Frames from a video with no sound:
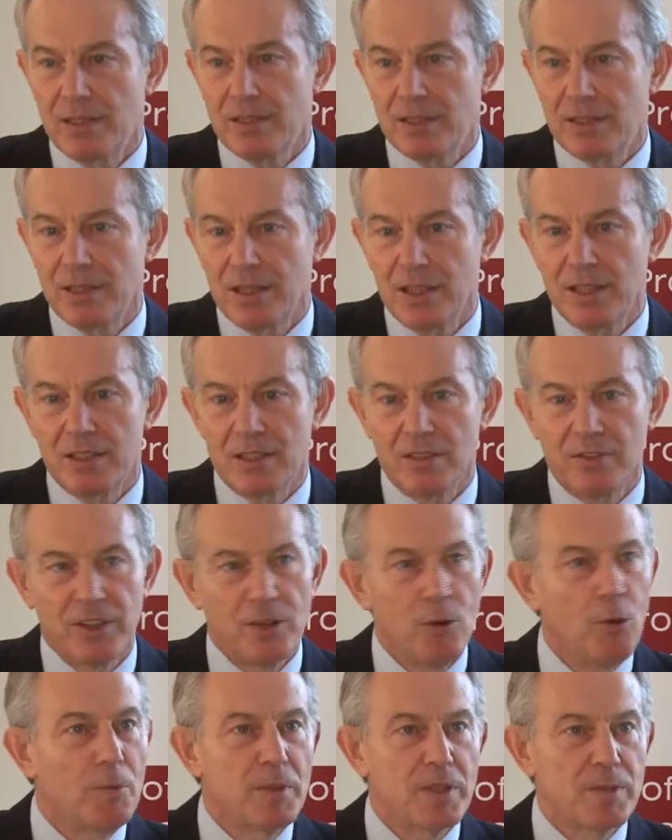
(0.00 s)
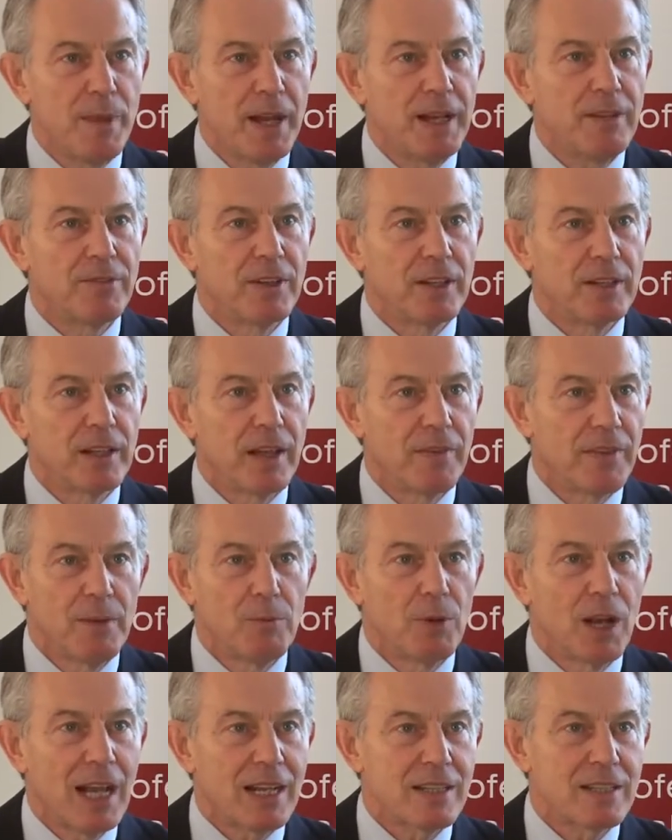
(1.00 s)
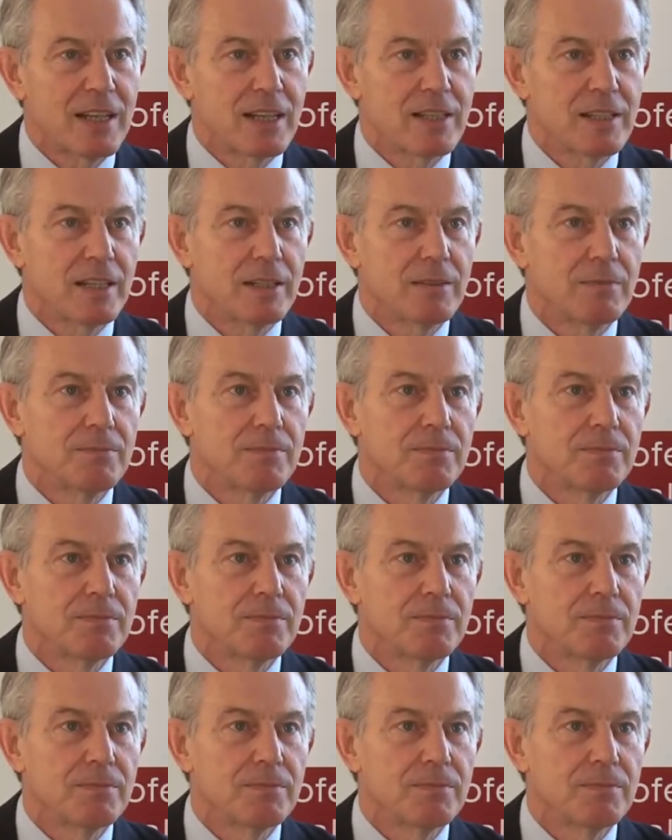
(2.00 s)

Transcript: it's it's of enormous benefit, and they will access it.